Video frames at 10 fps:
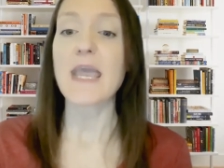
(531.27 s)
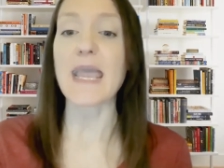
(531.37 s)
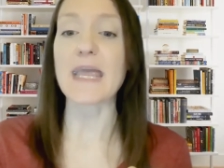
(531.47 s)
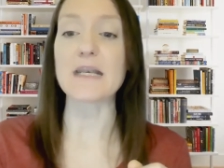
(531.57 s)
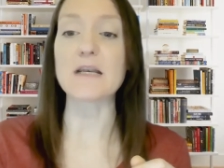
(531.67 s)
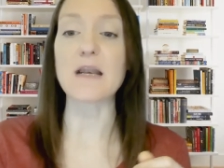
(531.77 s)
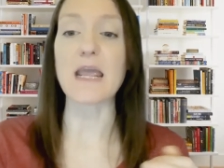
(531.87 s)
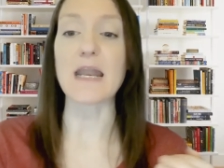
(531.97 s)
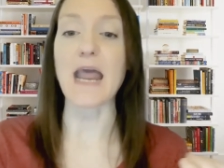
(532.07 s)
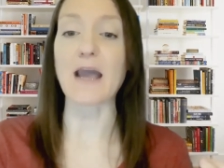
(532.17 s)
It
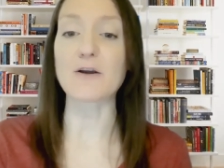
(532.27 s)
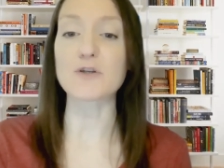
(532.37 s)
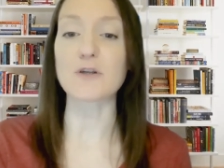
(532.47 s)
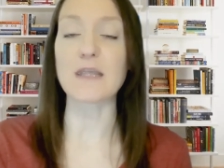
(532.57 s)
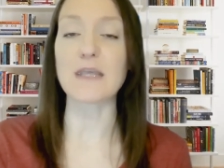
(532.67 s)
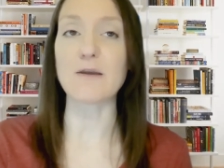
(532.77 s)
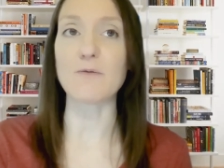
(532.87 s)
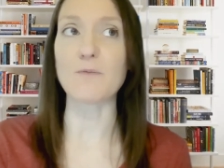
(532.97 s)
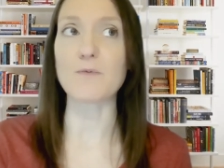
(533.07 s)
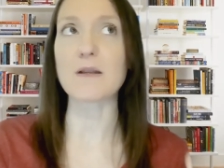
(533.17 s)
it
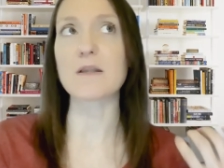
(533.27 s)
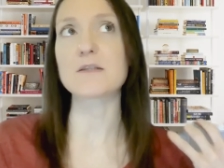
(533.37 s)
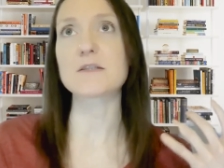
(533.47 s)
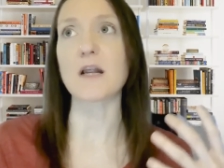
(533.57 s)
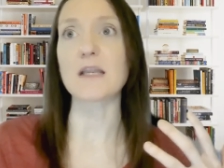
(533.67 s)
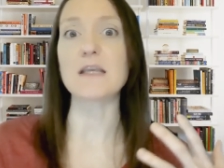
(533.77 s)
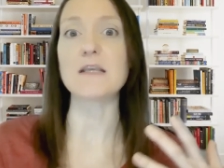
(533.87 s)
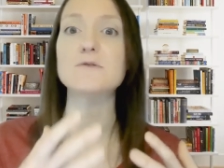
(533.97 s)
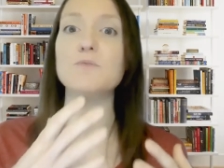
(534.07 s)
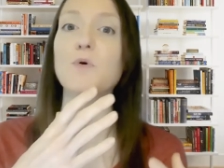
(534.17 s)
actually
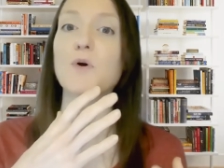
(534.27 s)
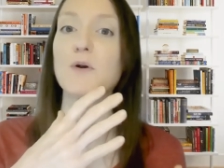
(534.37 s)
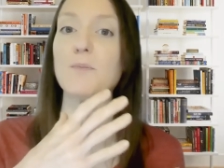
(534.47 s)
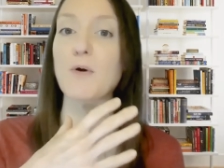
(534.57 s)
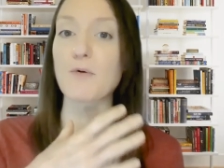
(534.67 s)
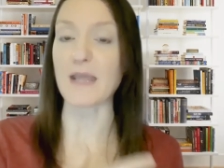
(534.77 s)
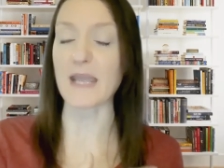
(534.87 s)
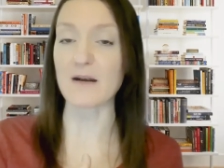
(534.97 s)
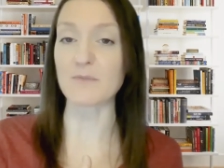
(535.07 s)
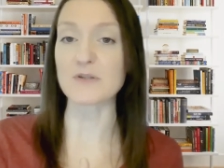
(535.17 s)
studies were both
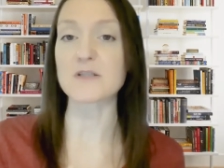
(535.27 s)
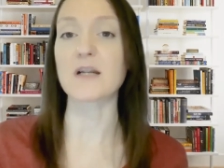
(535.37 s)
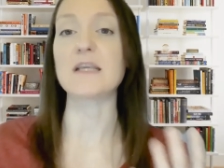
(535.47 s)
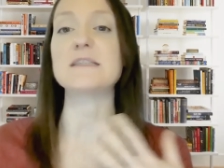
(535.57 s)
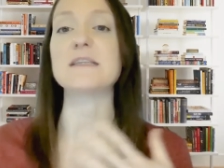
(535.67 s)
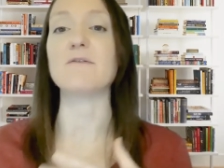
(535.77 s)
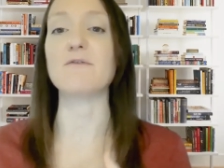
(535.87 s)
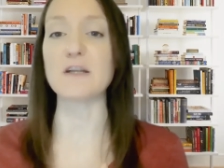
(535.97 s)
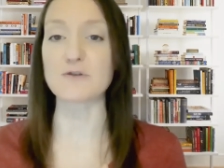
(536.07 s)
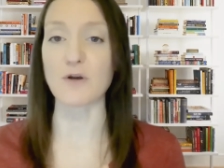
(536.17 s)
animal studies in
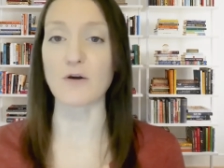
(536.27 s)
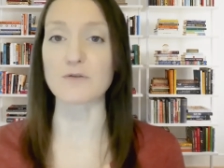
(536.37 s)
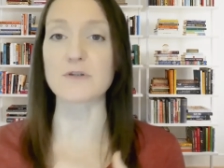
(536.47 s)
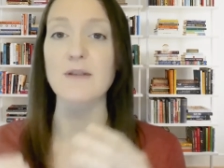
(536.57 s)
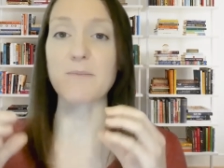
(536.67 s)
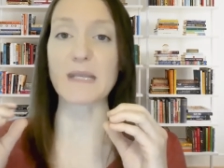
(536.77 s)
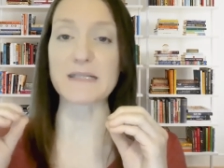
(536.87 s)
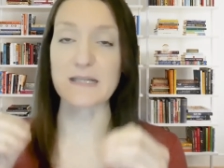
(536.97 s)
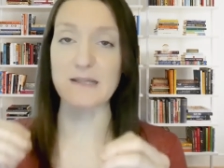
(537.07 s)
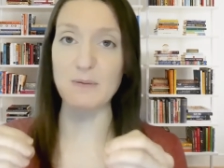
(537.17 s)
vitro, so that
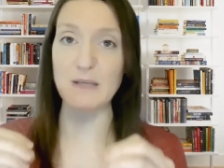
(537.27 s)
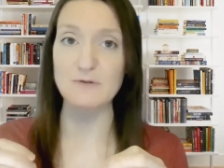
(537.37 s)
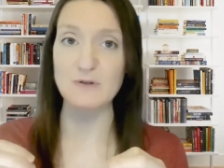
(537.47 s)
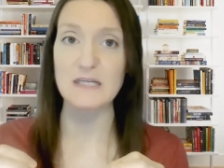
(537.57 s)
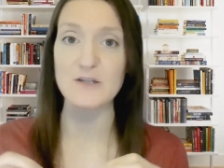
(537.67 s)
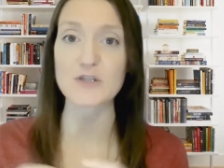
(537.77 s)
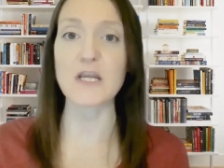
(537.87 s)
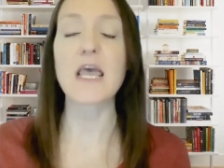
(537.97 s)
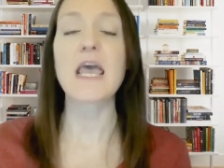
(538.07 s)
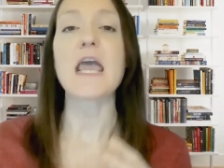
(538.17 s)
means in the petri dish,
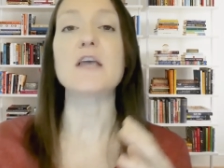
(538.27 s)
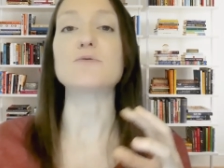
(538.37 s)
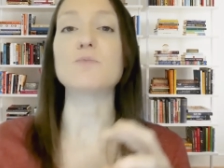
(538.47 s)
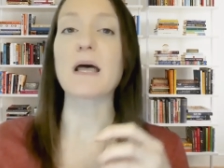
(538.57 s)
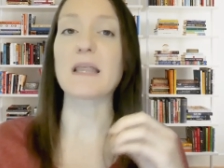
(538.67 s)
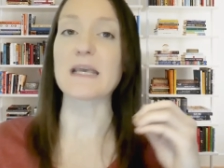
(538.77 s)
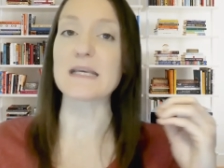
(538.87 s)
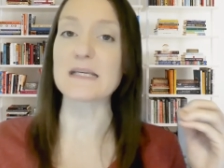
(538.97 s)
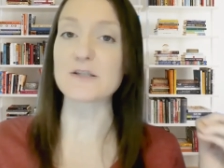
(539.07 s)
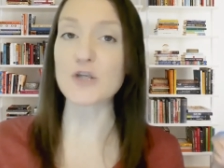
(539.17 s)
as well
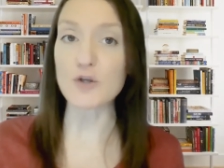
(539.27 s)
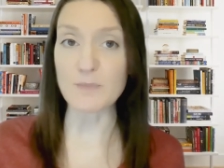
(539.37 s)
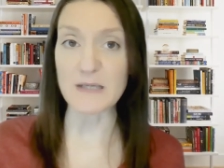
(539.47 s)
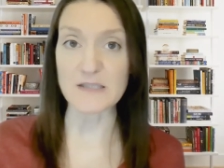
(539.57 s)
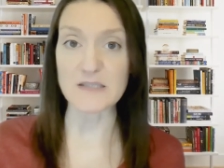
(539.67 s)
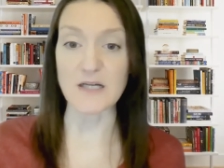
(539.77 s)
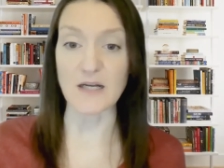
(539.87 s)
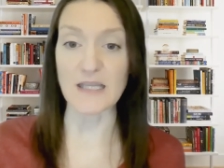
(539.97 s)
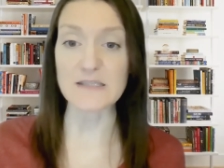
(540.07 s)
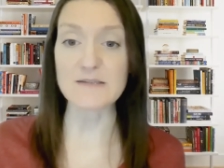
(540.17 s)
as human
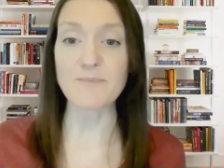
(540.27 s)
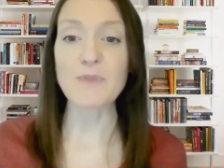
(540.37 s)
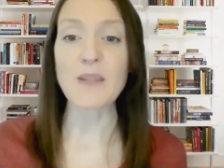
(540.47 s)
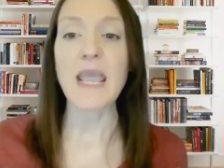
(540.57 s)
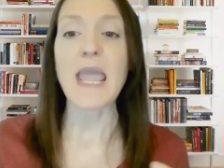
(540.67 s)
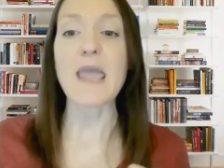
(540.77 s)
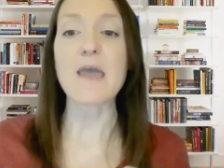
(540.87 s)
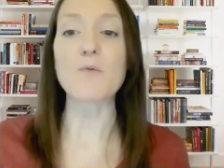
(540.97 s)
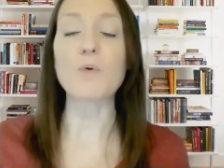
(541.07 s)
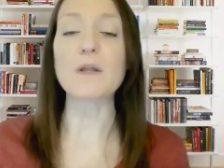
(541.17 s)
studies.
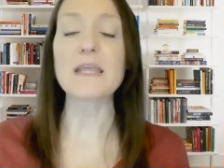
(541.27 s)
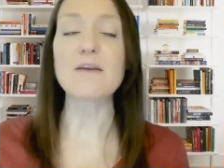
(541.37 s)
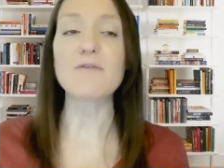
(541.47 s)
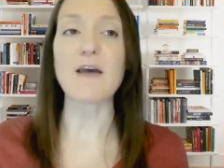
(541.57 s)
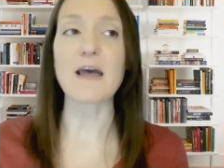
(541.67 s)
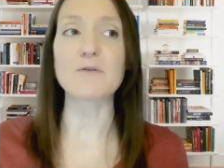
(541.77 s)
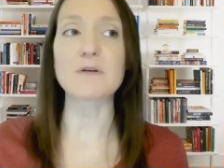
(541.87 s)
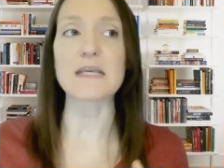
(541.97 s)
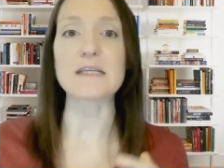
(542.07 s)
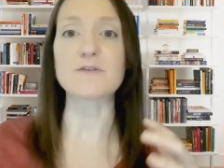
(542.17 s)
And what they found
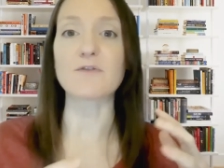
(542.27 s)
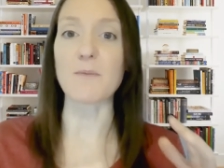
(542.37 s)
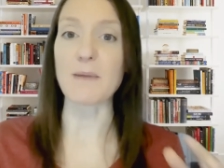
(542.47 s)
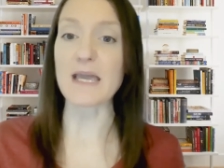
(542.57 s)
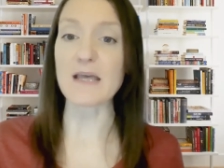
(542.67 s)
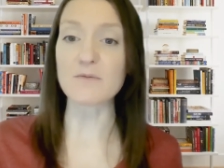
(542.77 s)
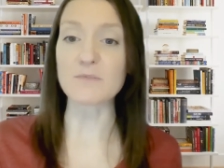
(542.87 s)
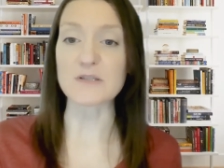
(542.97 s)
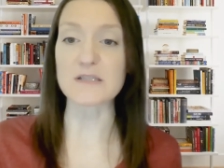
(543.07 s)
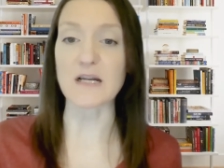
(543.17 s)
is from
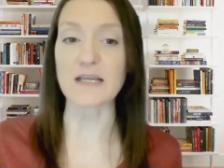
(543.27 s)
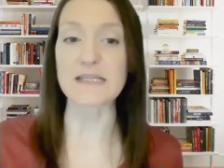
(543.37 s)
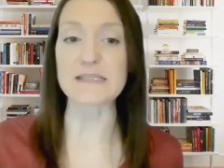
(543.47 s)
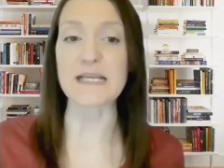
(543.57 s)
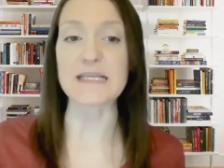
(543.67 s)
animal studies